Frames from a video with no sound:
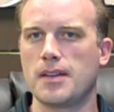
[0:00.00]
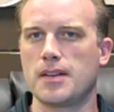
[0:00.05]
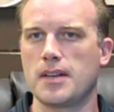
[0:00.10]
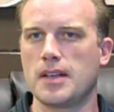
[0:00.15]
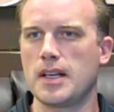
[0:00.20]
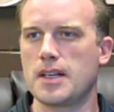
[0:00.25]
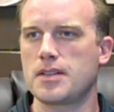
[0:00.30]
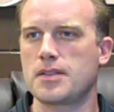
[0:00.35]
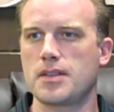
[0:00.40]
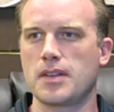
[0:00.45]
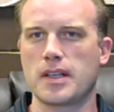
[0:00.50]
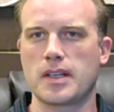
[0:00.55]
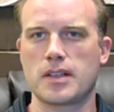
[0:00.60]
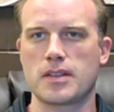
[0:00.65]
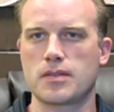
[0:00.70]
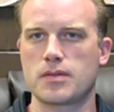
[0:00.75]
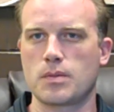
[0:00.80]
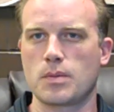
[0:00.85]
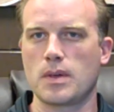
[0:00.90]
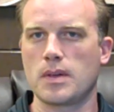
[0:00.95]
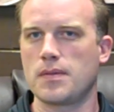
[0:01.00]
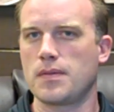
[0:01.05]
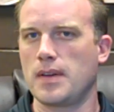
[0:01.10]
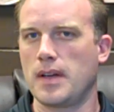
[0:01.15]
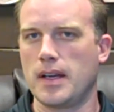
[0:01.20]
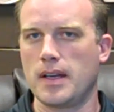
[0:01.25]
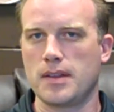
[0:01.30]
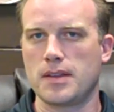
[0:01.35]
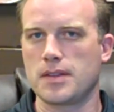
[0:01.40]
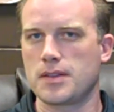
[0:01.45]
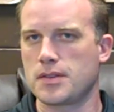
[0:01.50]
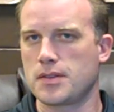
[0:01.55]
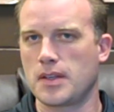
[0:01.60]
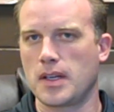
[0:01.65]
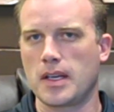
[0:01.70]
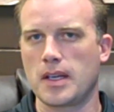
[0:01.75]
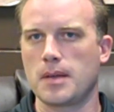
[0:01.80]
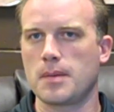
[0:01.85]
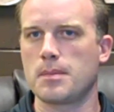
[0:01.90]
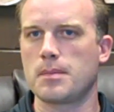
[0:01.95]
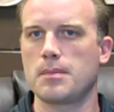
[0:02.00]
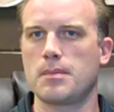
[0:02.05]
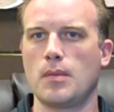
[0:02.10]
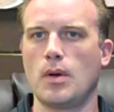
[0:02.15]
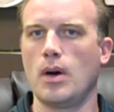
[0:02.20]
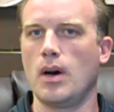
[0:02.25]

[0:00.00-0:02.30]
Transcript: the nice thing is we've had the same